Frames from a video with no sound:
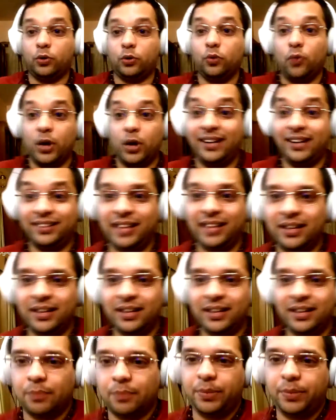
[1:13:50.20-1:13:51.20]
what it
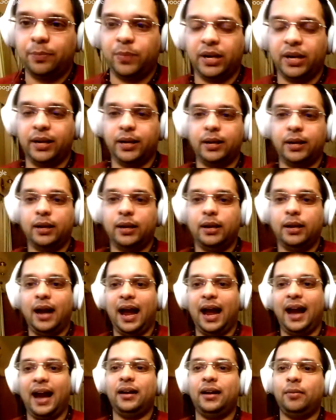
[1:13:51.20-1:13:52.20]
thinks is a big player,
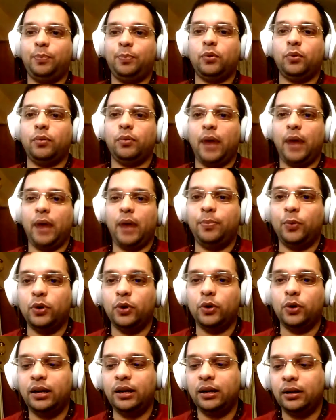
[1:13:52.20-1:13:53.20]
and
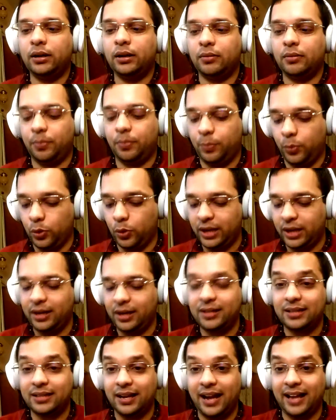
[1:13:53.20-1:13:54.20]

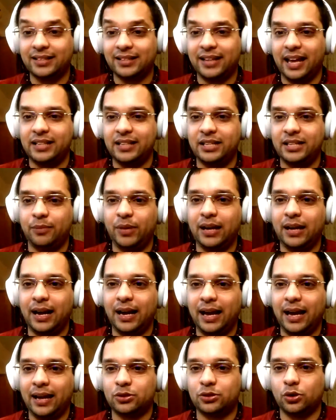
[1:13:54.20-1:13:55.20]
Putin is an ex-KGB
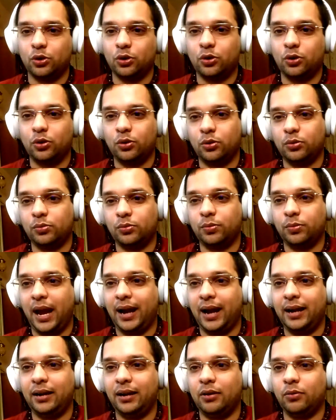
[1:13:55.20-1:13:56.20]
guy,
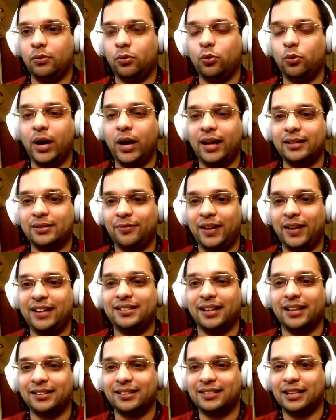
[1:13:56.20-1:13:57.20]
and who has
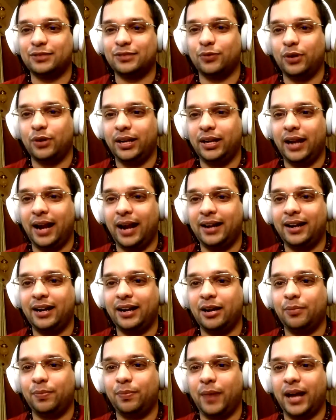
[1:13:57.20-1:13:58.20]
very successfully
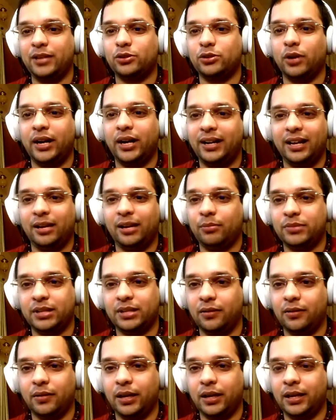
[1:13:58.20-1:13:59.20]
ended up isolating
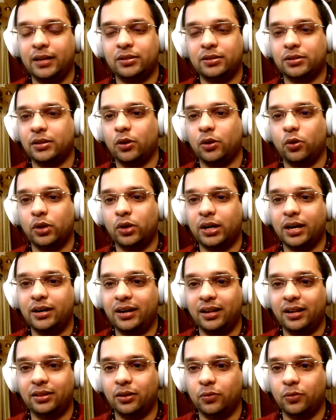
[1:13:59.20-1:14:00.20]
his own
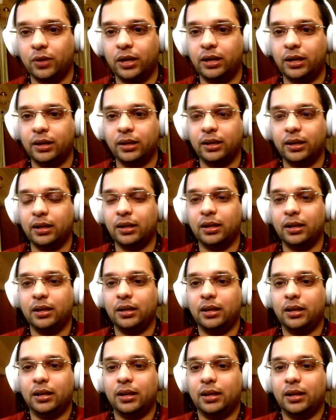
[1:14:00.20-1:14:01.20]
country in the world.
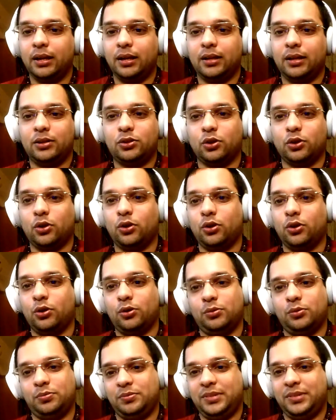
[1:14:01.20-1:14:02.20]

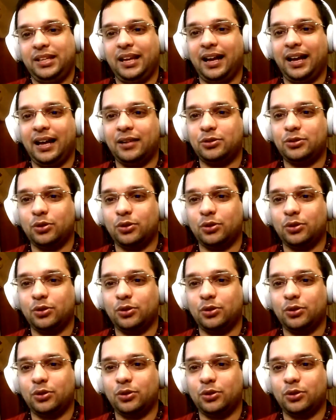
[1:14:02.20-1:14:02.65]
So yeah,